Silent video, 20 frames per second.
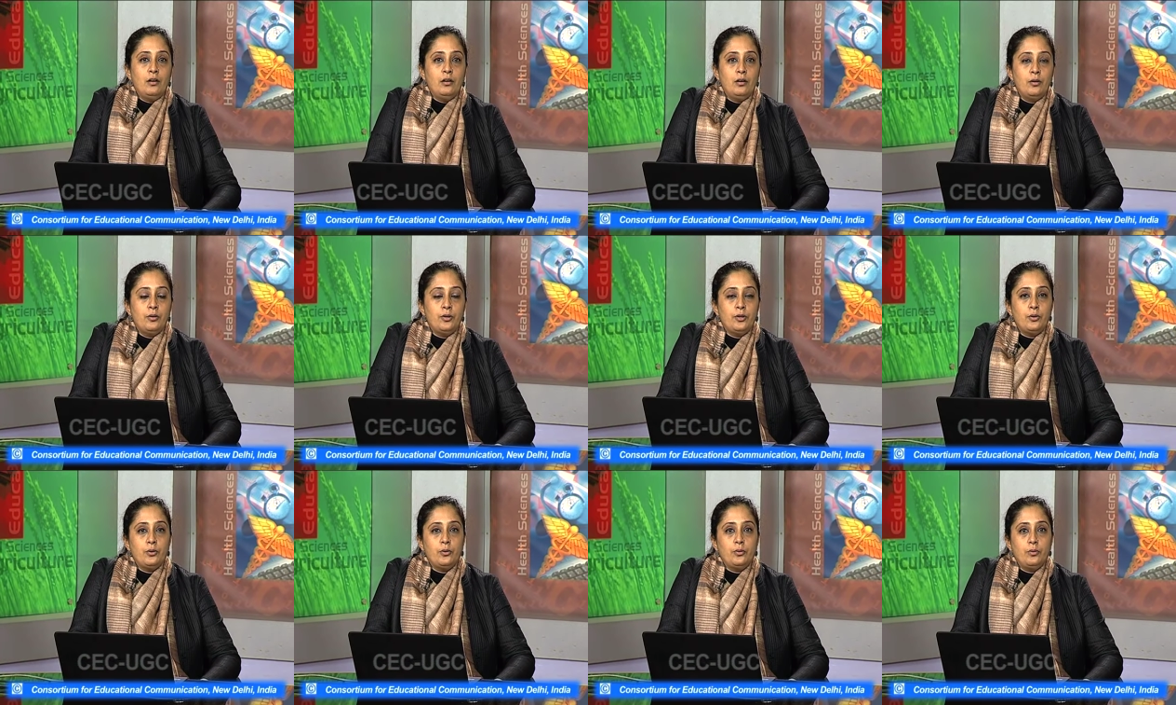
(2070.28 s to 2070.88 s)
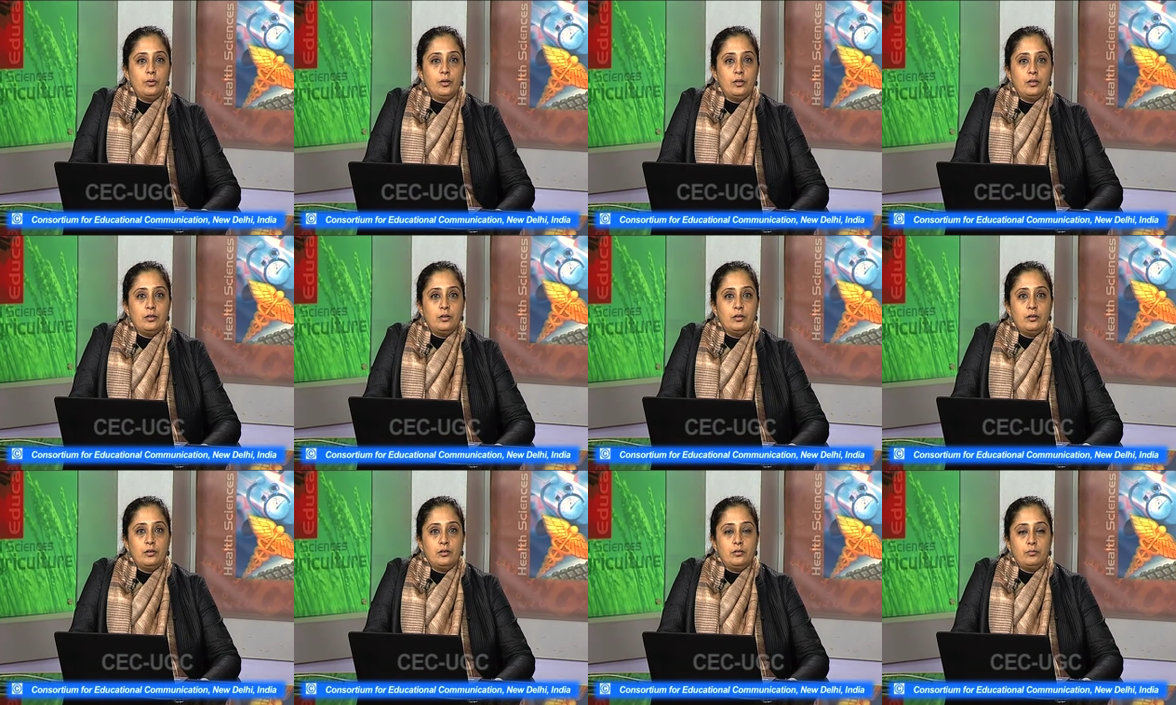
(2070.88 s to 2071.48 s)
uh, you know,
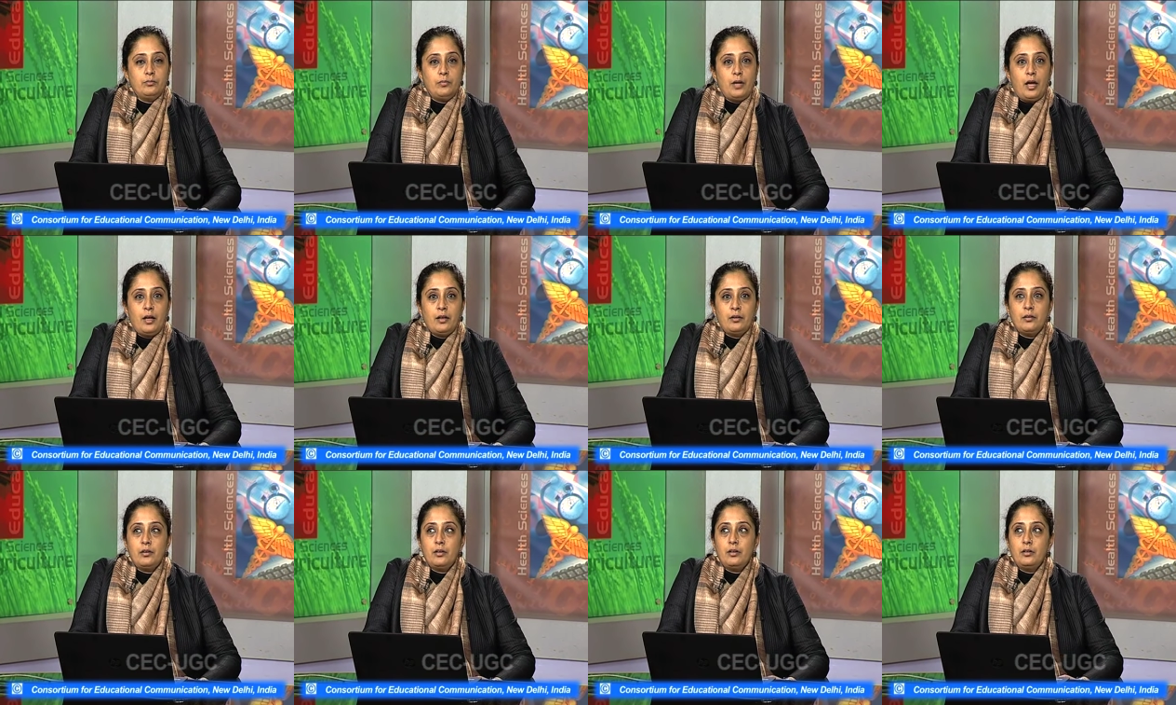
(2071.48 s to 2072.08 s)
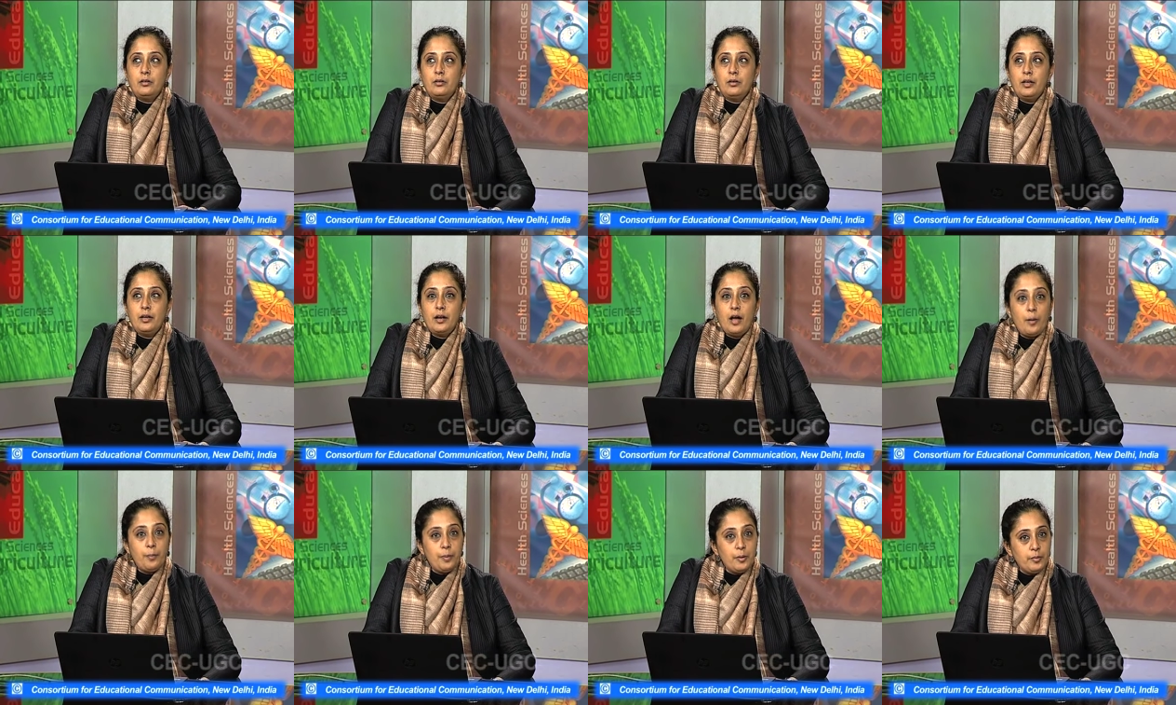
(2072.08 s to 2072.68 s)
uh, an, uh,
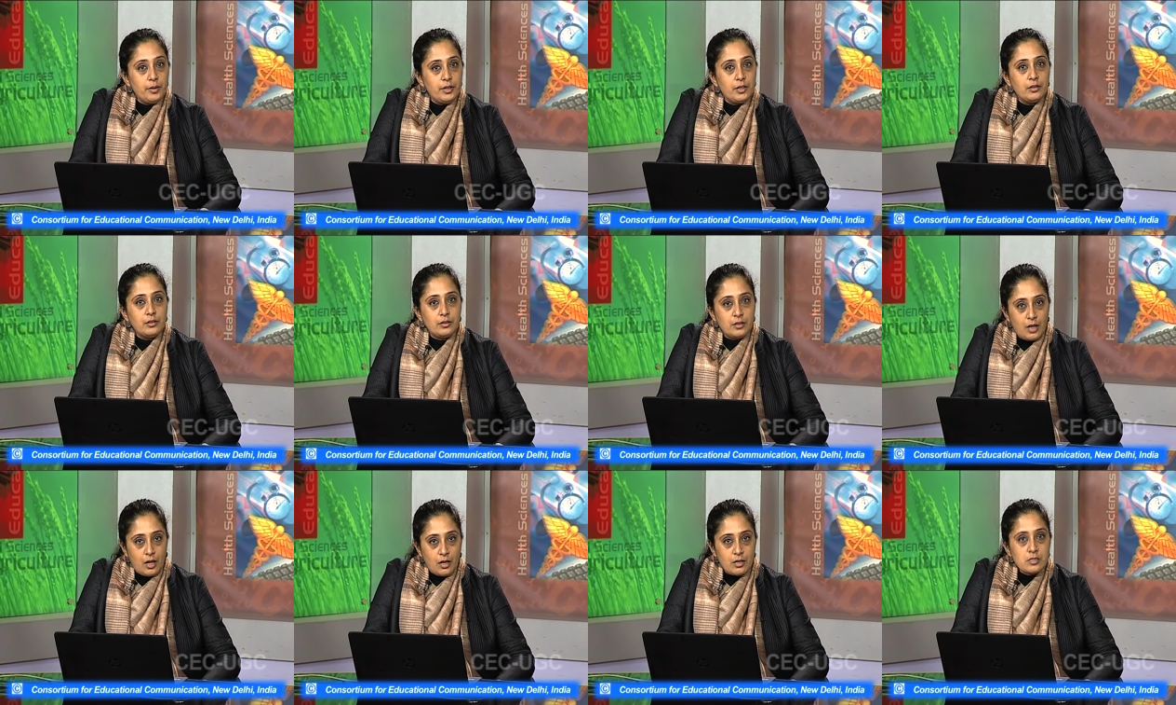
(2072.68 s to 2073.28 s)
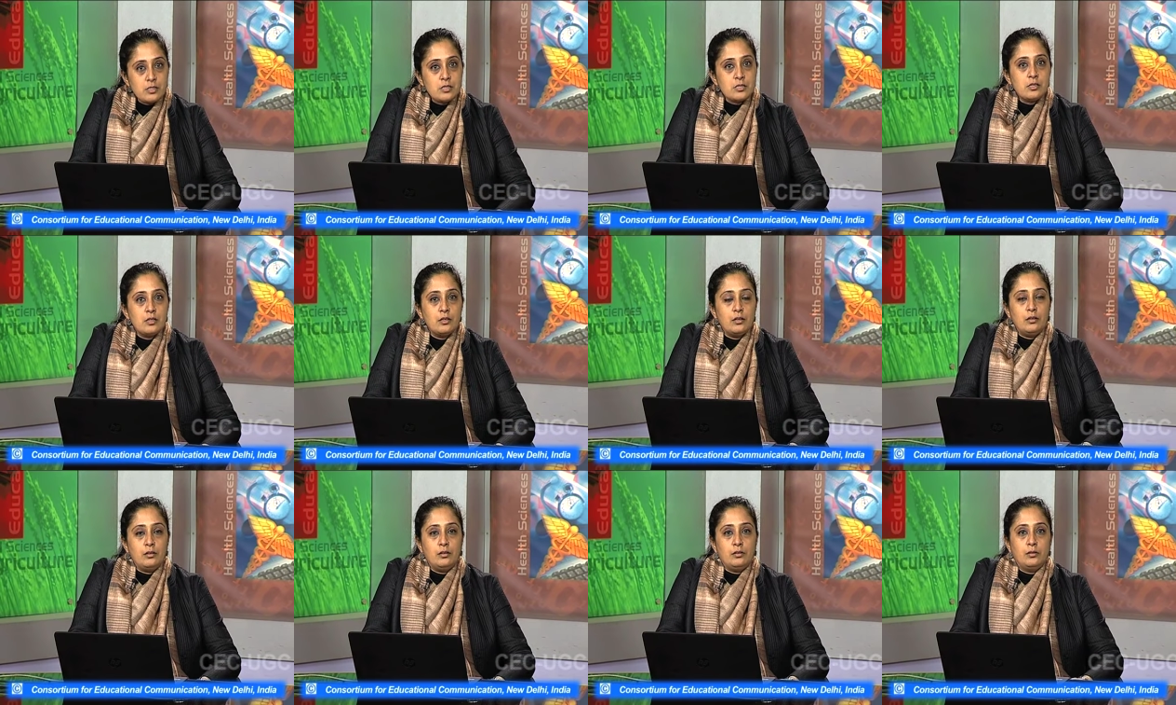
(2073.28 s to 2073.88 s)
an upper middle
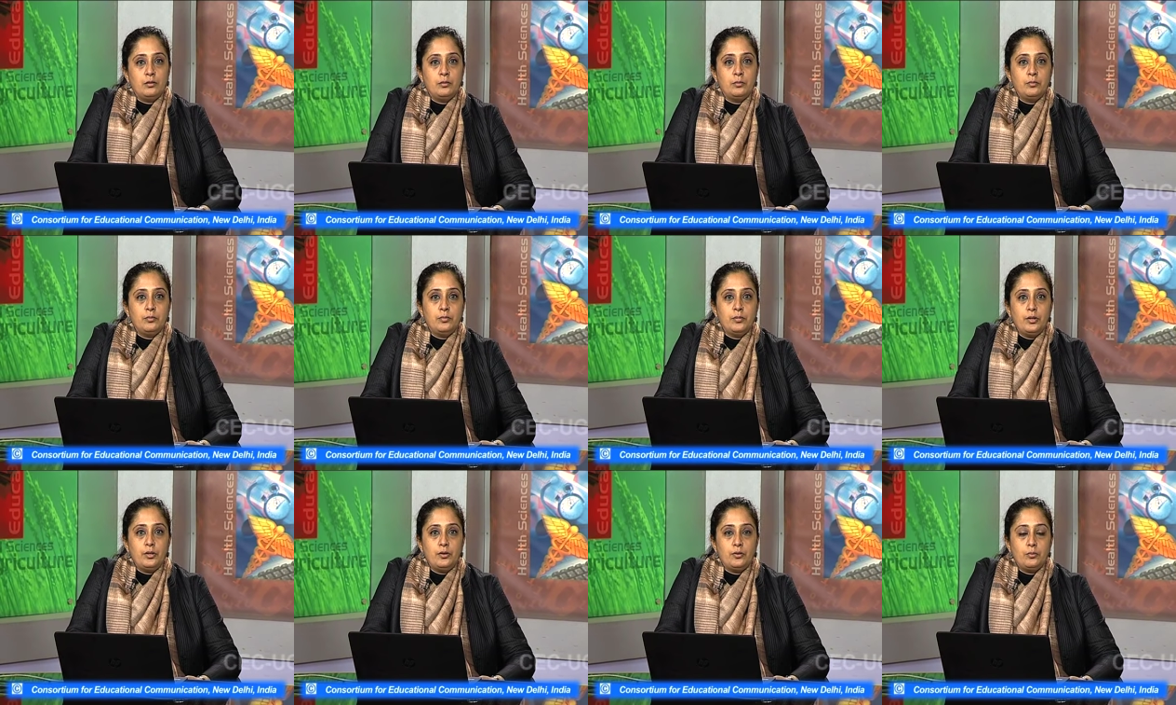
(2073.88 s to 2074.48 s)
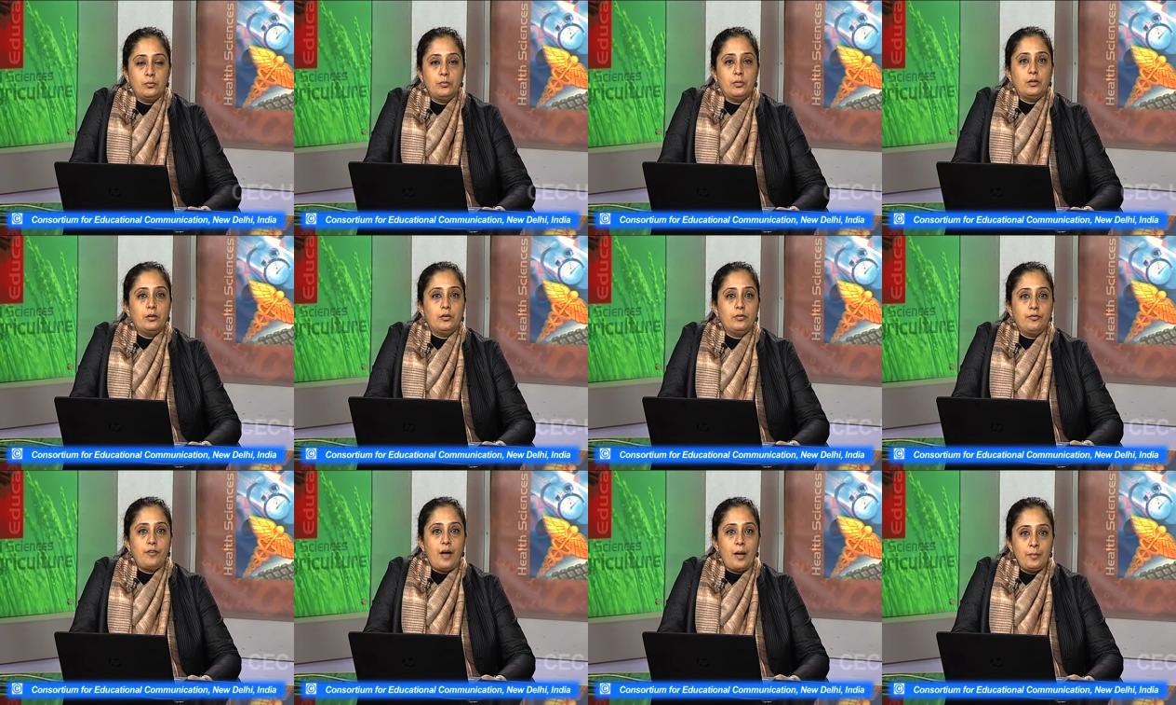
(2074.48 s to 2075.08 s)
class, um, you
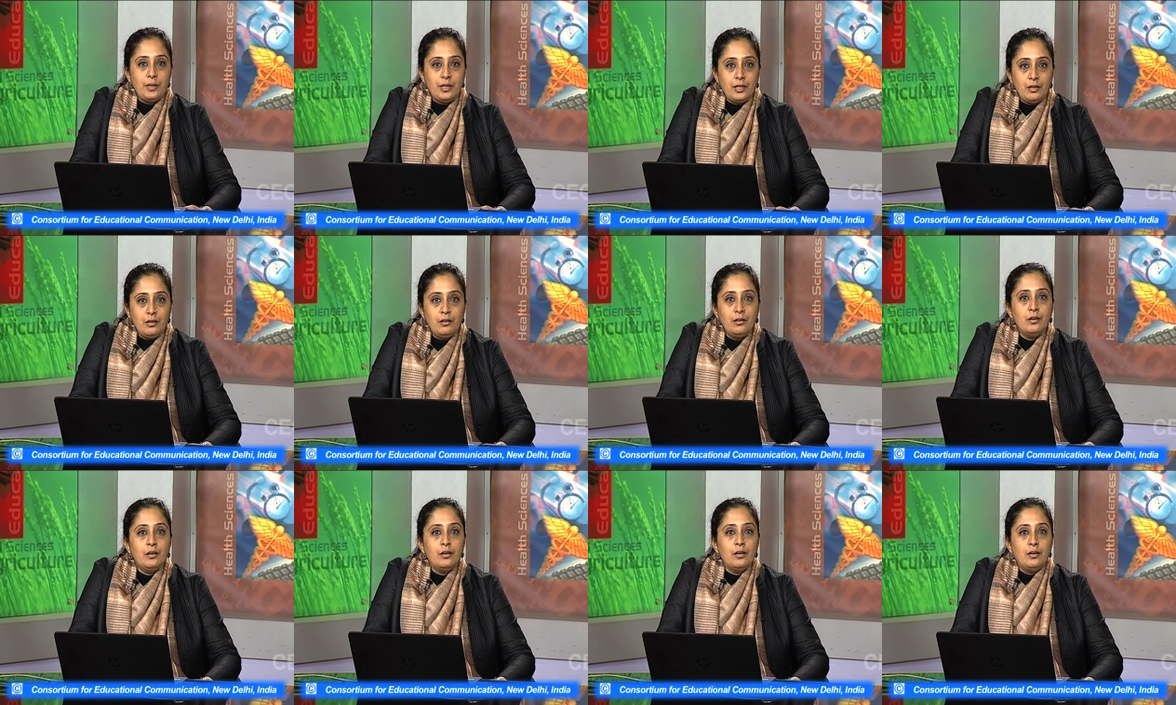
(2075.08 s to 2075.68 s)
know, family